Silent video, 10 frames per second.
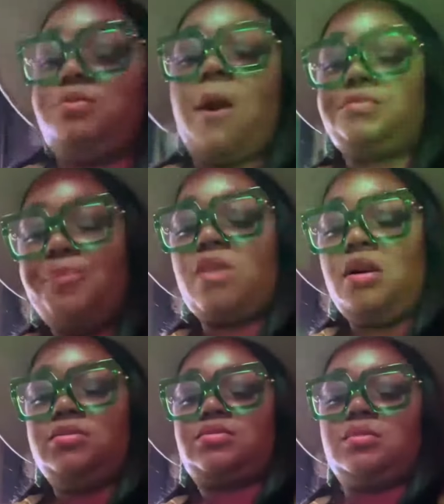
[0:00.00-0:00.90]
I ate every
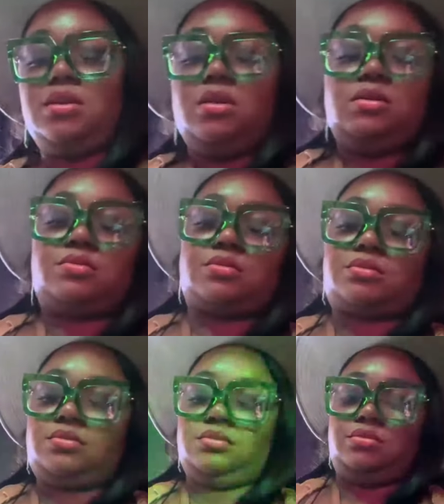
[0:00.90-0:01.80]
bite. And it was good
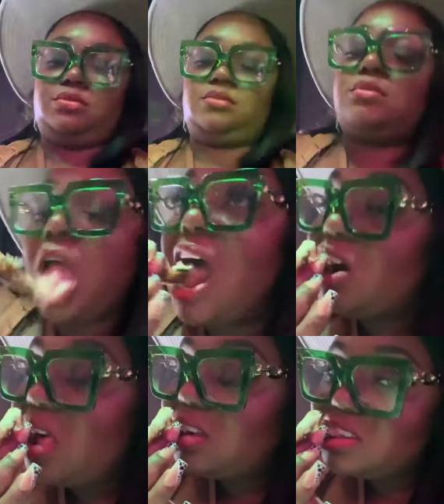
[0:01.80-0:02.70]
too, but for
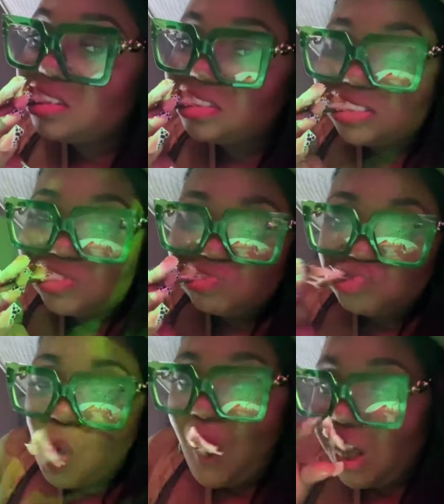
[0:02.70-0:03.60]
$38, I don't know,
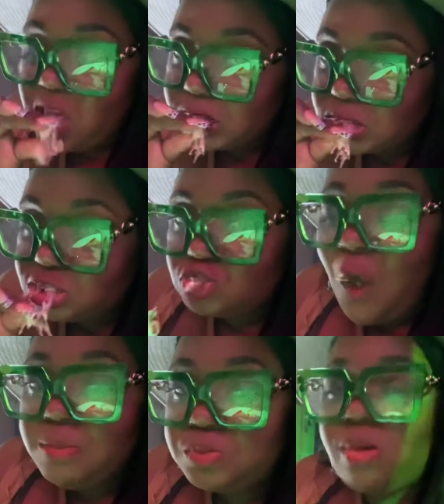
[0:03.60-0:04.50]
it was a little spicy.
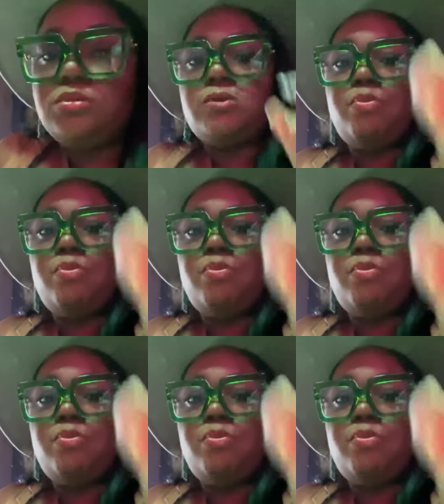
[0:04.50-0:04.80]
And I